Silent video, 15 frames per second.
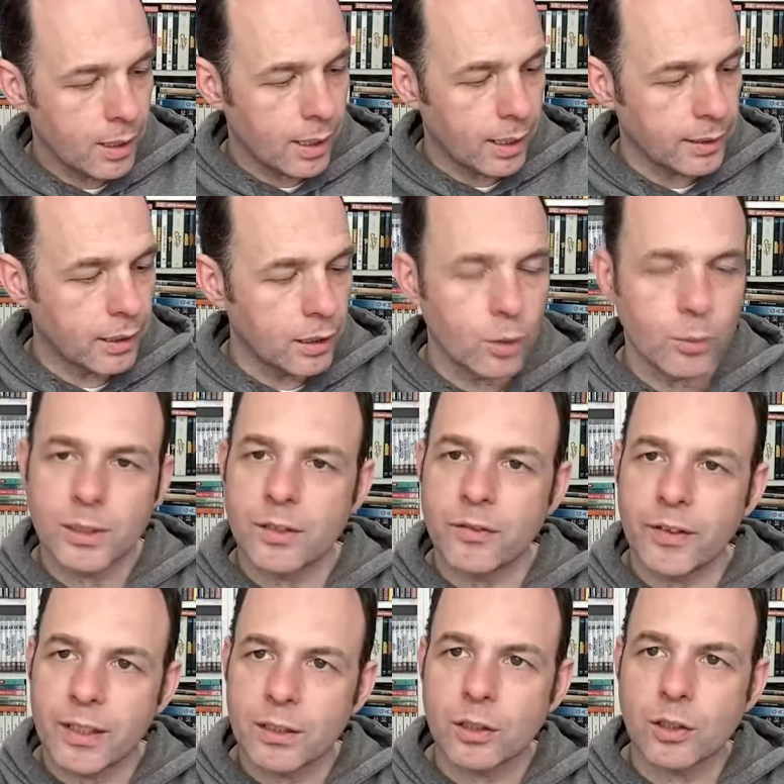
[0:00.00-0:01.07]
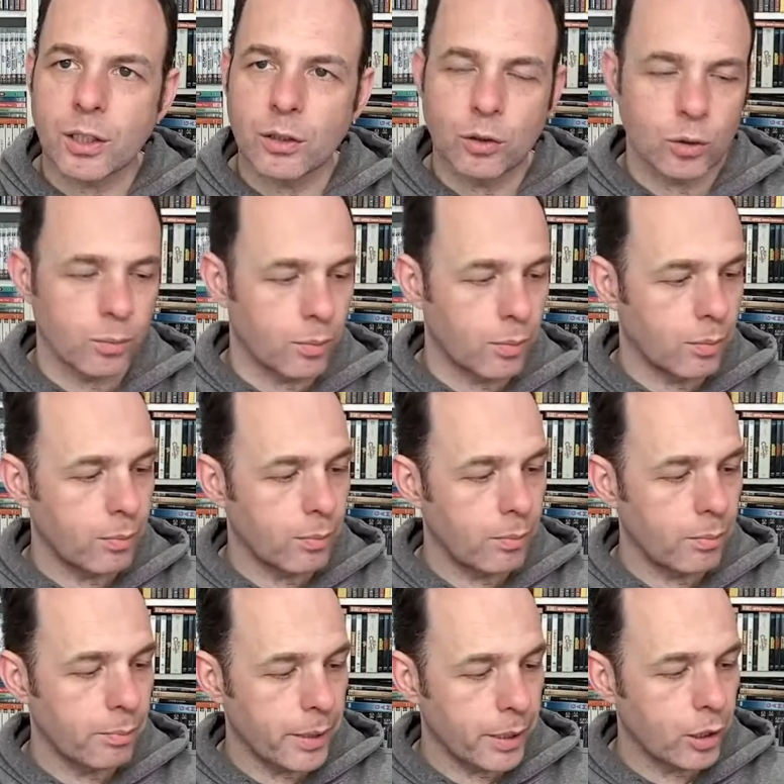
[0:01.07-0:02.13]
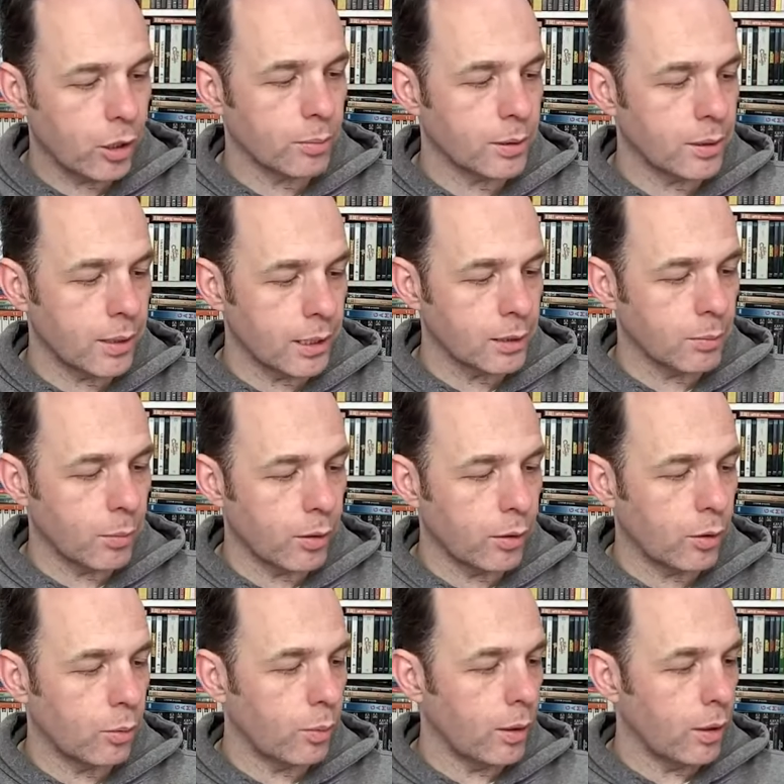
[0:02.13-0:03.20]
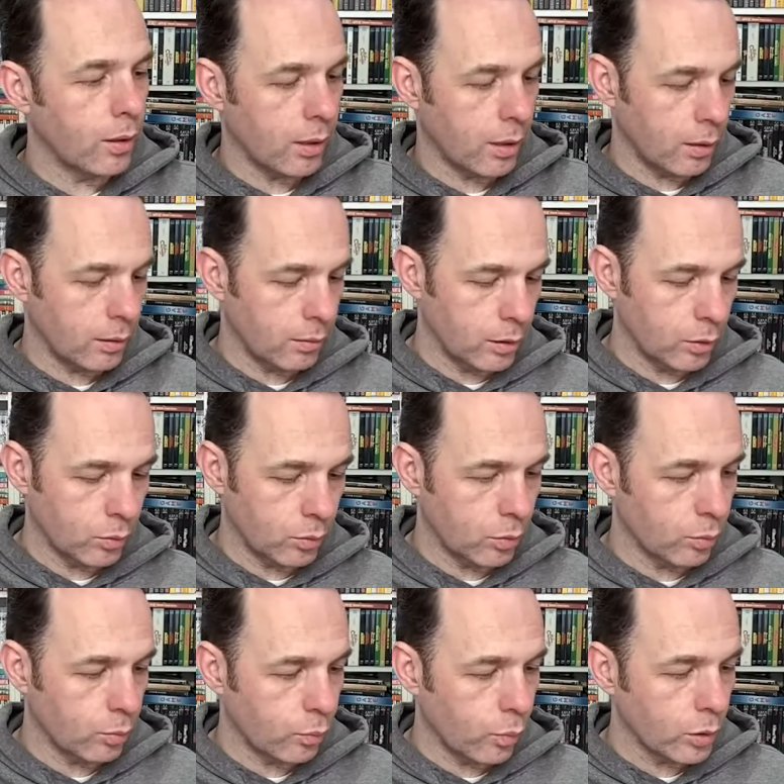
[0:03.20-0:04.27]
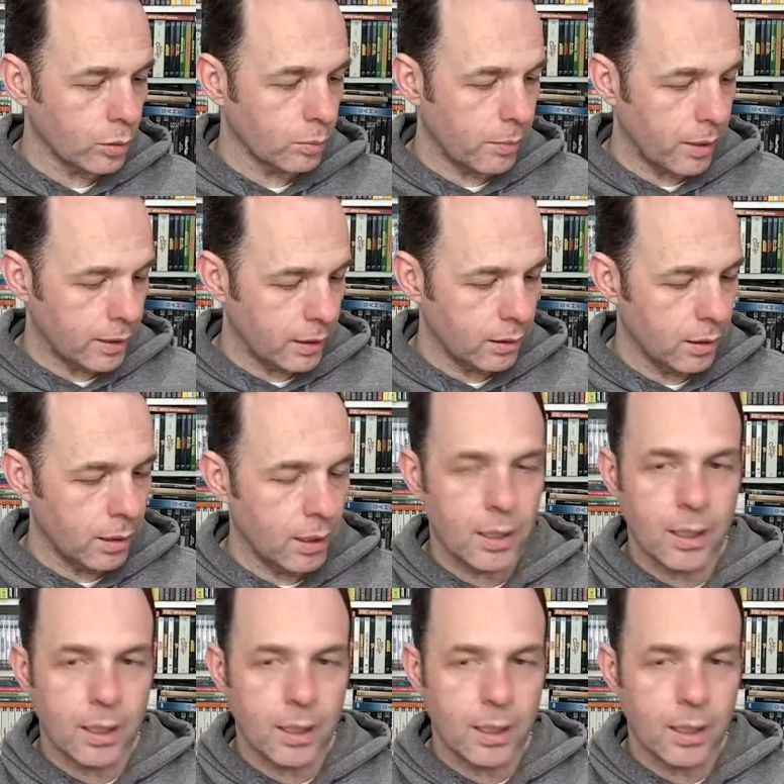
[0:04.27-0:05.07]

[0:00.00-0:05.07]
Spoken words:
And then there was the Vinegar Syndrome cups this month where, you know, there wasn't many.